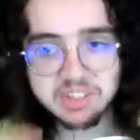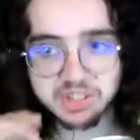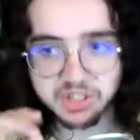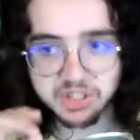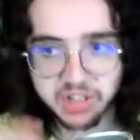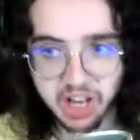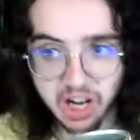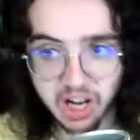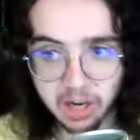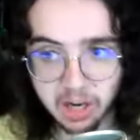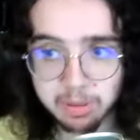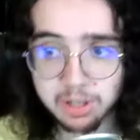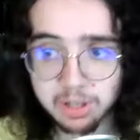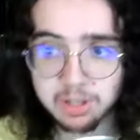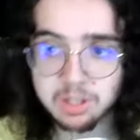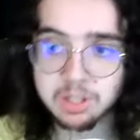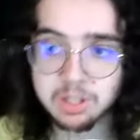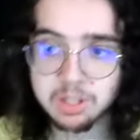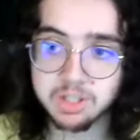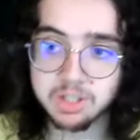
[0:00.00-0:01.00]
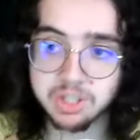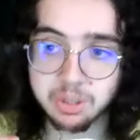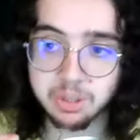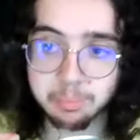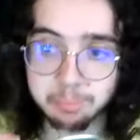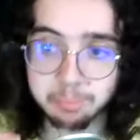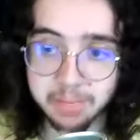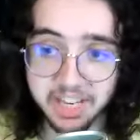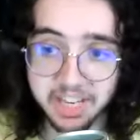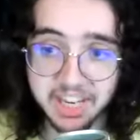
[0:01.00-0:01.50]
snub to
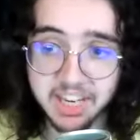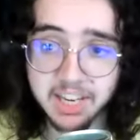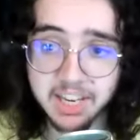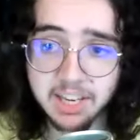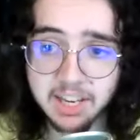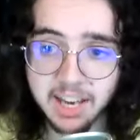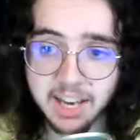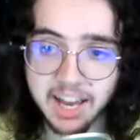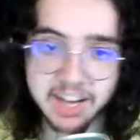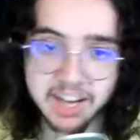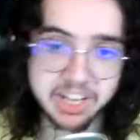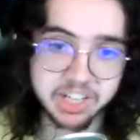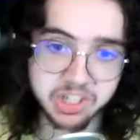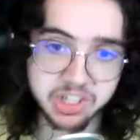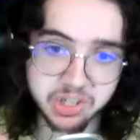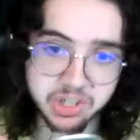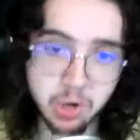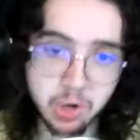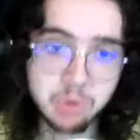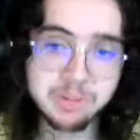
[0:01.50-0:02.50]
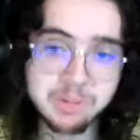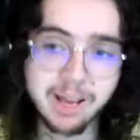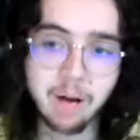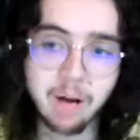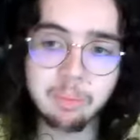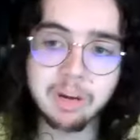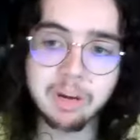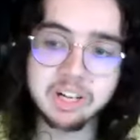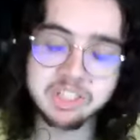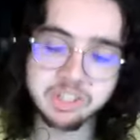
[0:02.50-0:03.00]
me, and it shows how
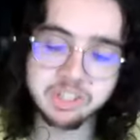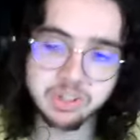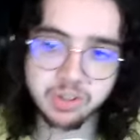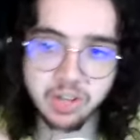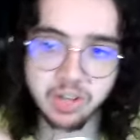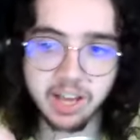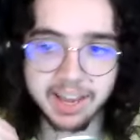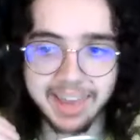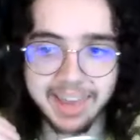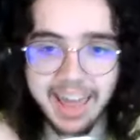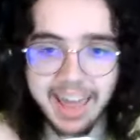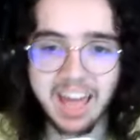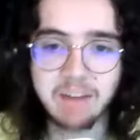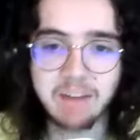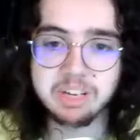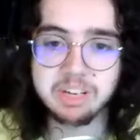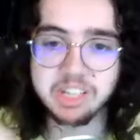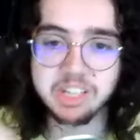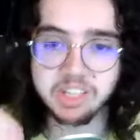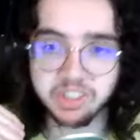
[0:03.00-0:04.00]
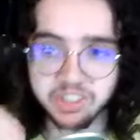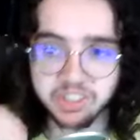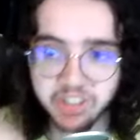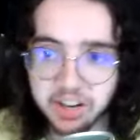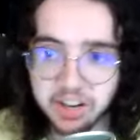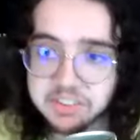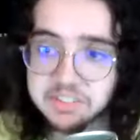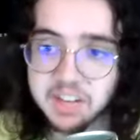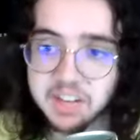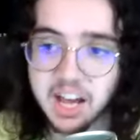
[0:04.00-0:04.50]
much the Academy
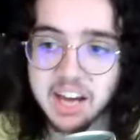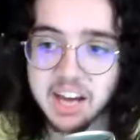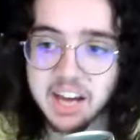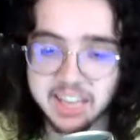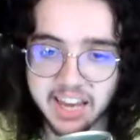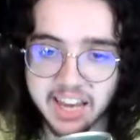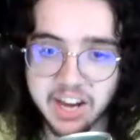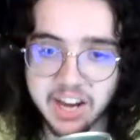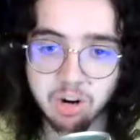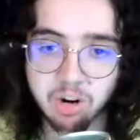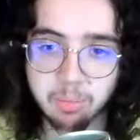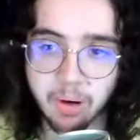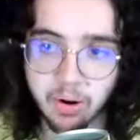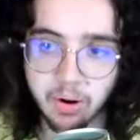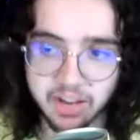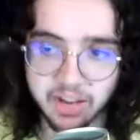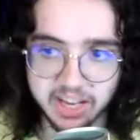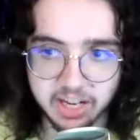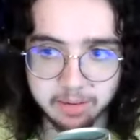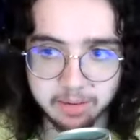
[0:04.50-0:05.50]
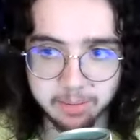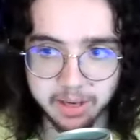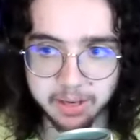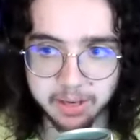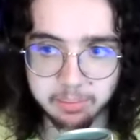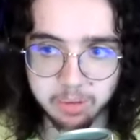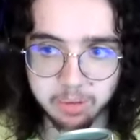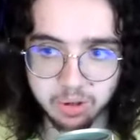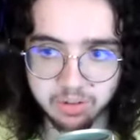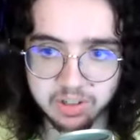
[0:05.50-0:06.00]
does not care about
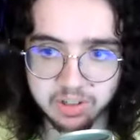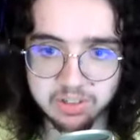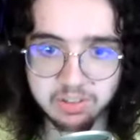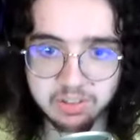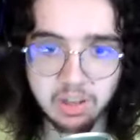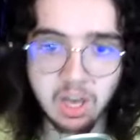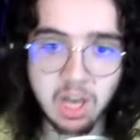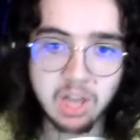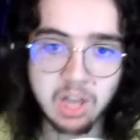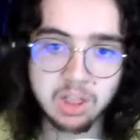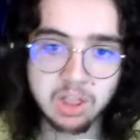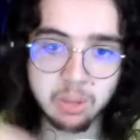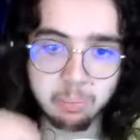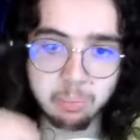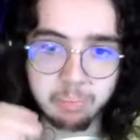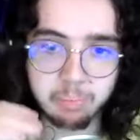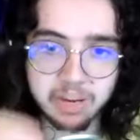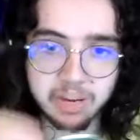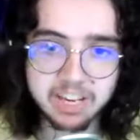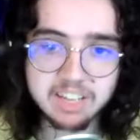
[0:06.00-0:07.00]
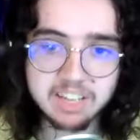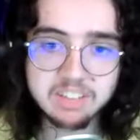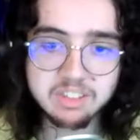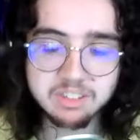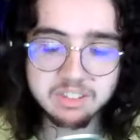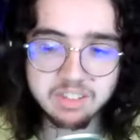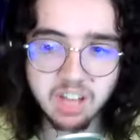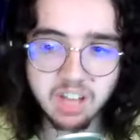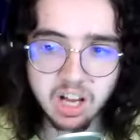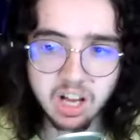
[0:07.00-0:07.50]
animated movies. The biggest
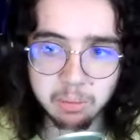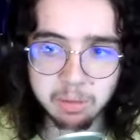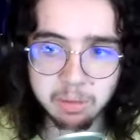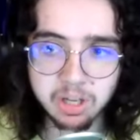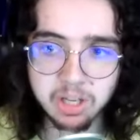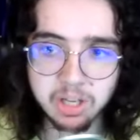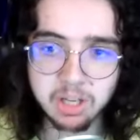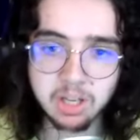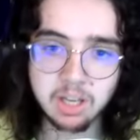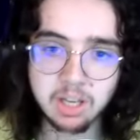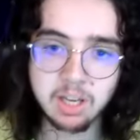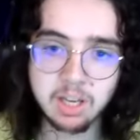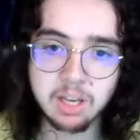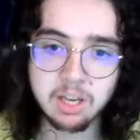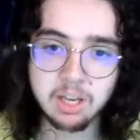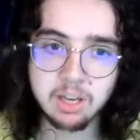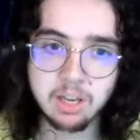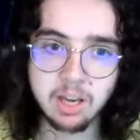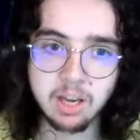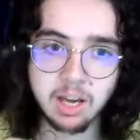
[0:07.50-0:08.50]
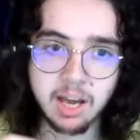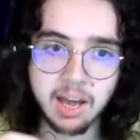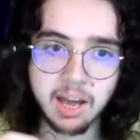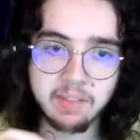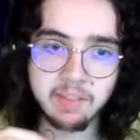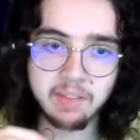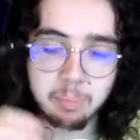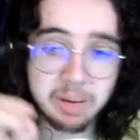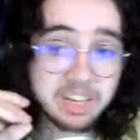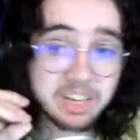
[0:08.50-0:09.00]
snub
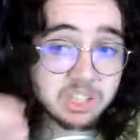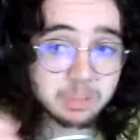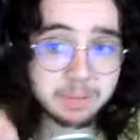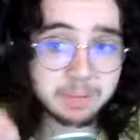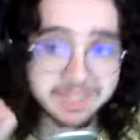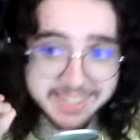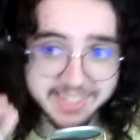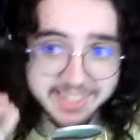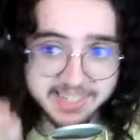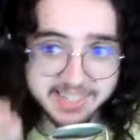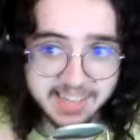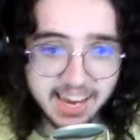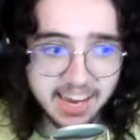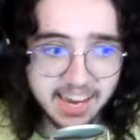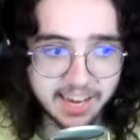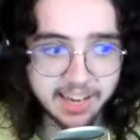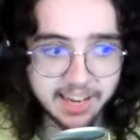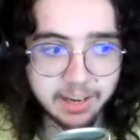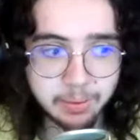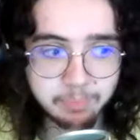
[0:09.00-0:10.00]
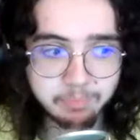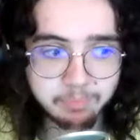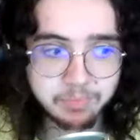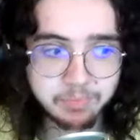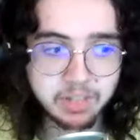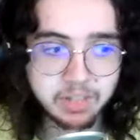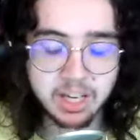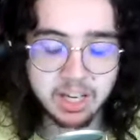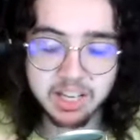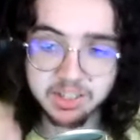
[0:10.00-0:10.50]
and the biggest mistake
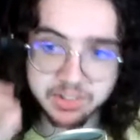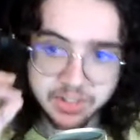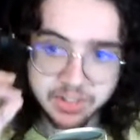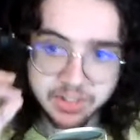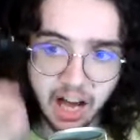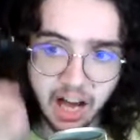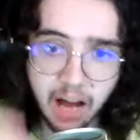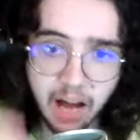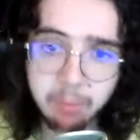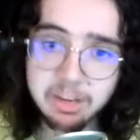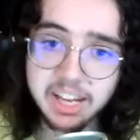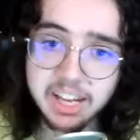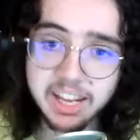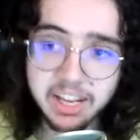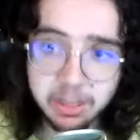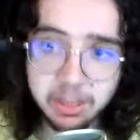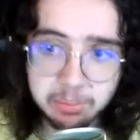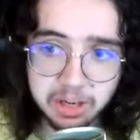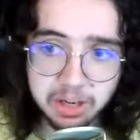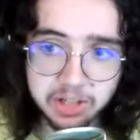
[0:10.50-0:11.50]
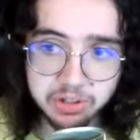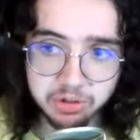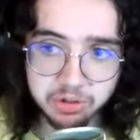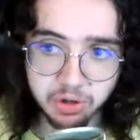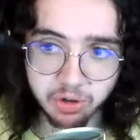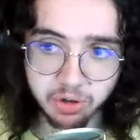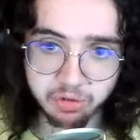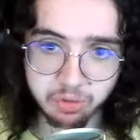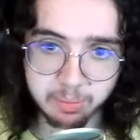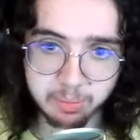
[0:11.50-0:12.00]
is nominating
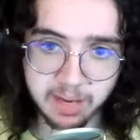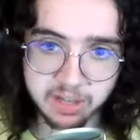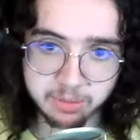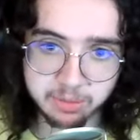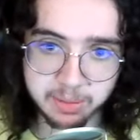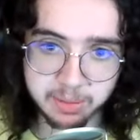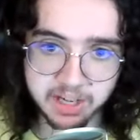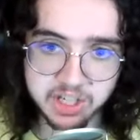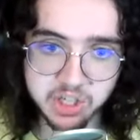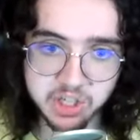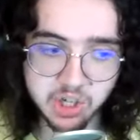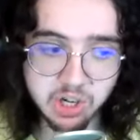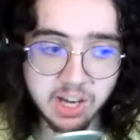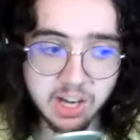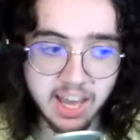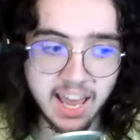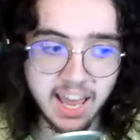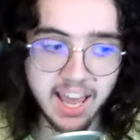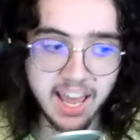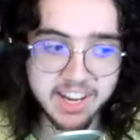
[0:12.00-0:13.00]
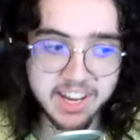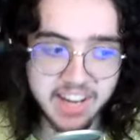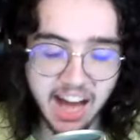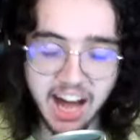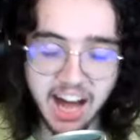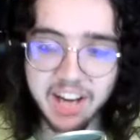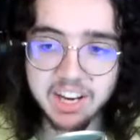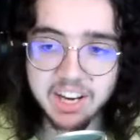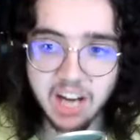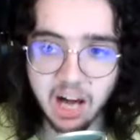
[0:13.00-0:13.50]
Maestro for Best Picture and
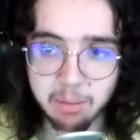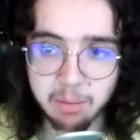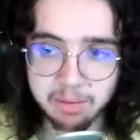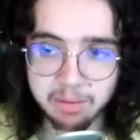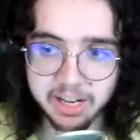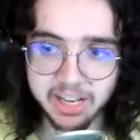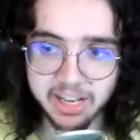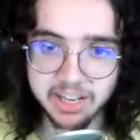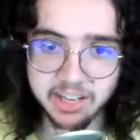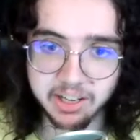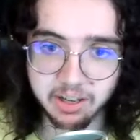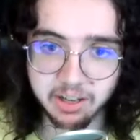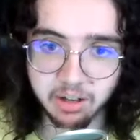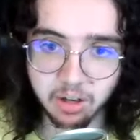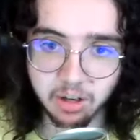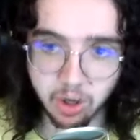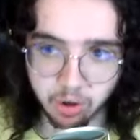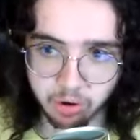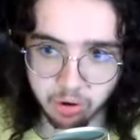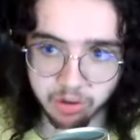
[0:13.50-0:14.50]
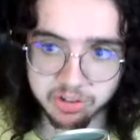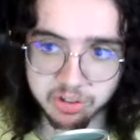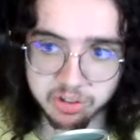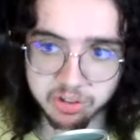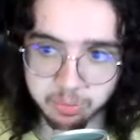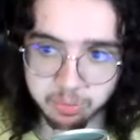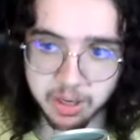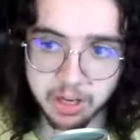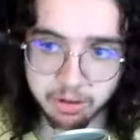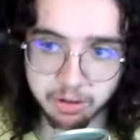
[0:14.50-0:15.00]
not nominating Across the
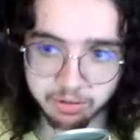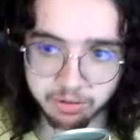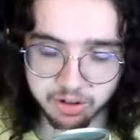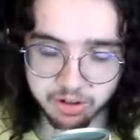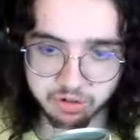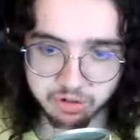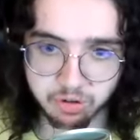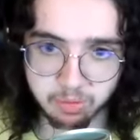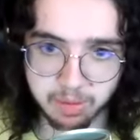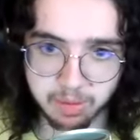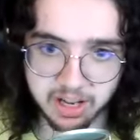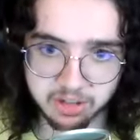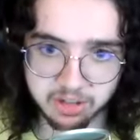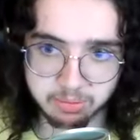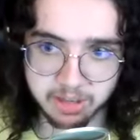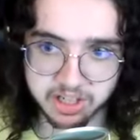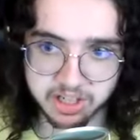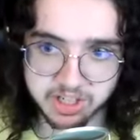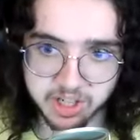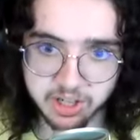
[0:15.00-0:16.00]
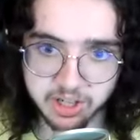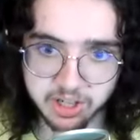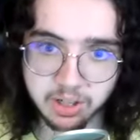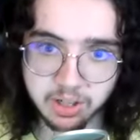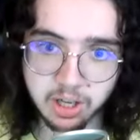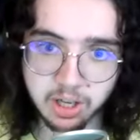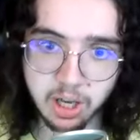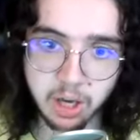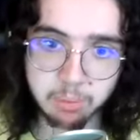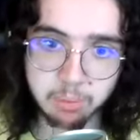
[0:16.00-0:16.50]
Spider Verse for Best Picture
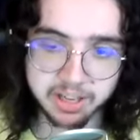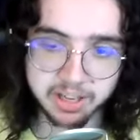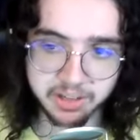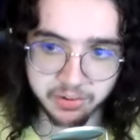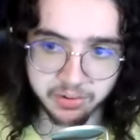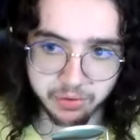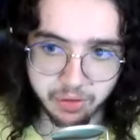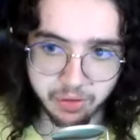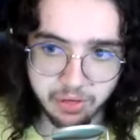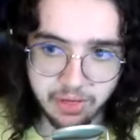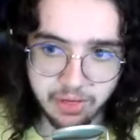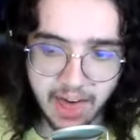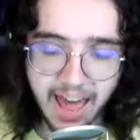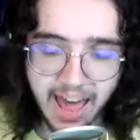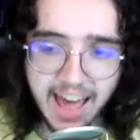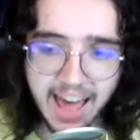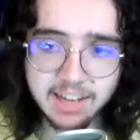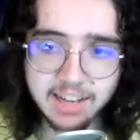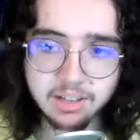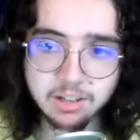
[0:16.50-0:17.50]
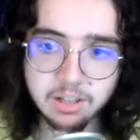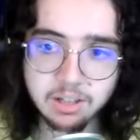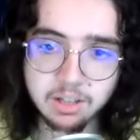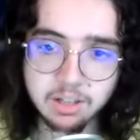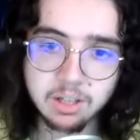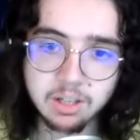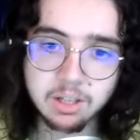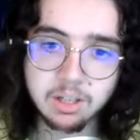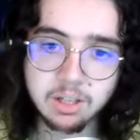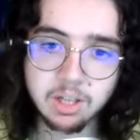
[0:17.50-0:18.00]
because that
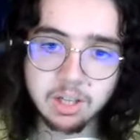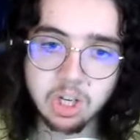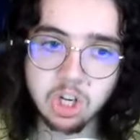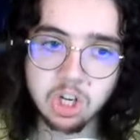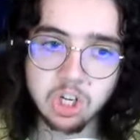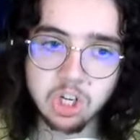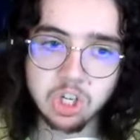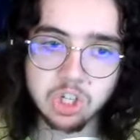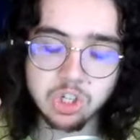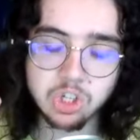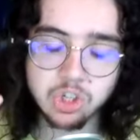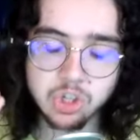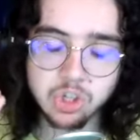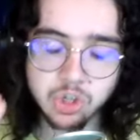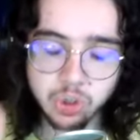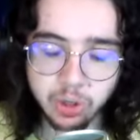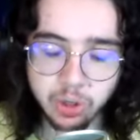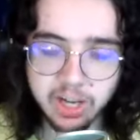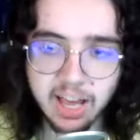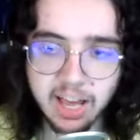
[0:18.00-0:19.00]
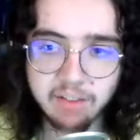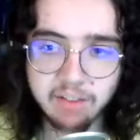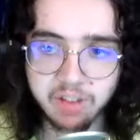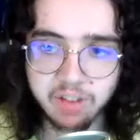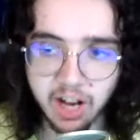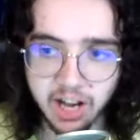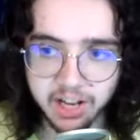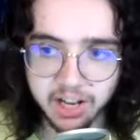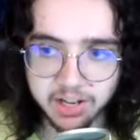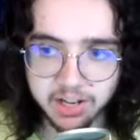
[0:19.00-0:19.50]
should have
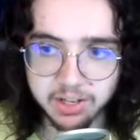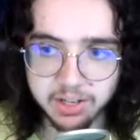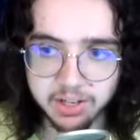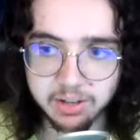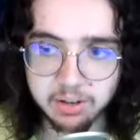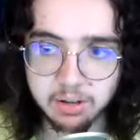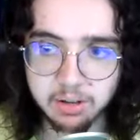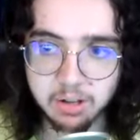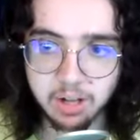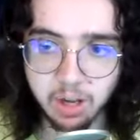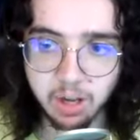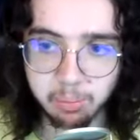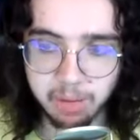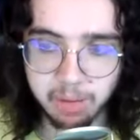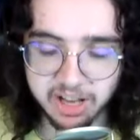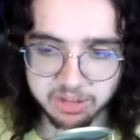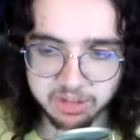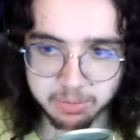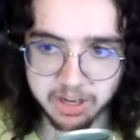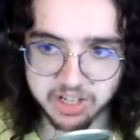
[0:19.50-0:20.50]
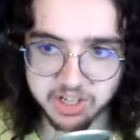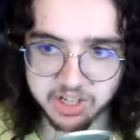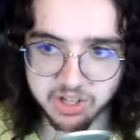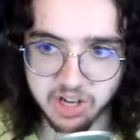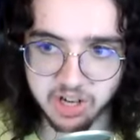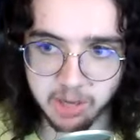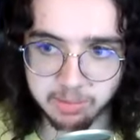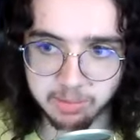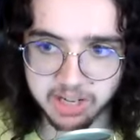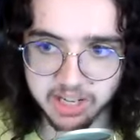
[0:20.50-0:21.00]
gotten a Best Picture
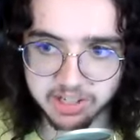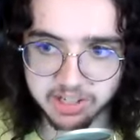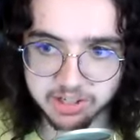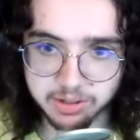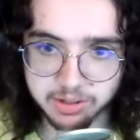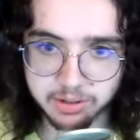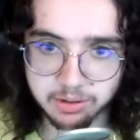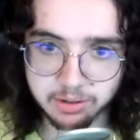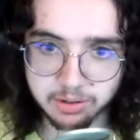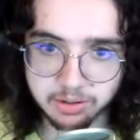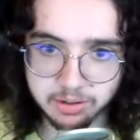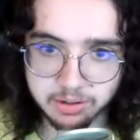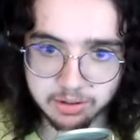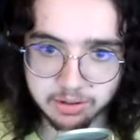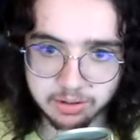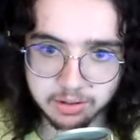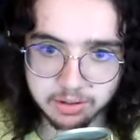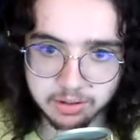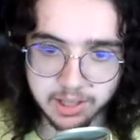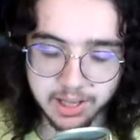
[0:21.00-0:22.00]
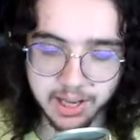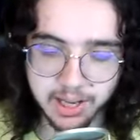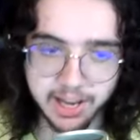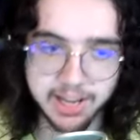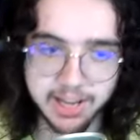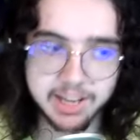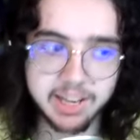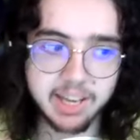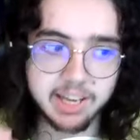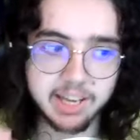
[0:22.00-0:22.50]
nomination,
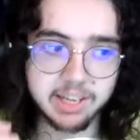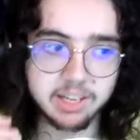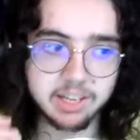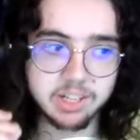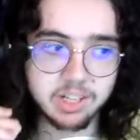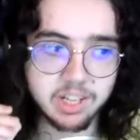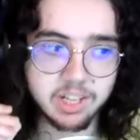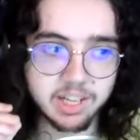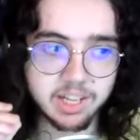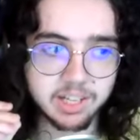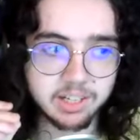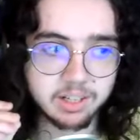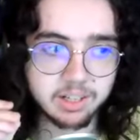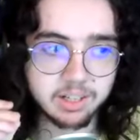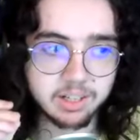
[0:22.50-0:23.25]
and it it